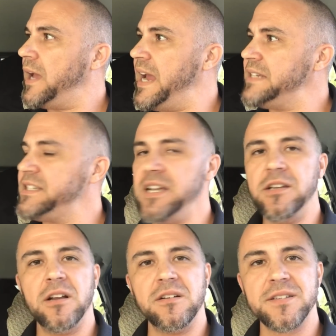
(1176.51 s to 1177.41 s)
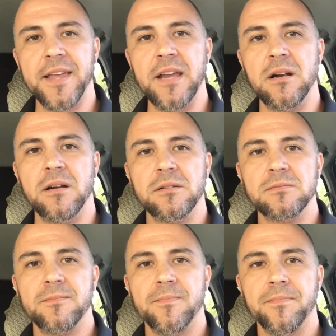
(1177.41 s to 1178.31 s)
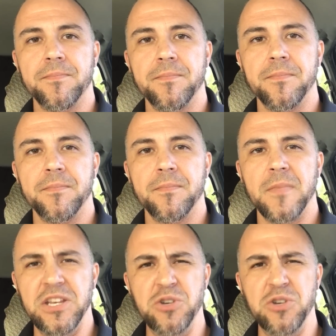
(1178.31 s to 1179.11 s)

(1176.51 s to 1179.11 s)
18 years later, and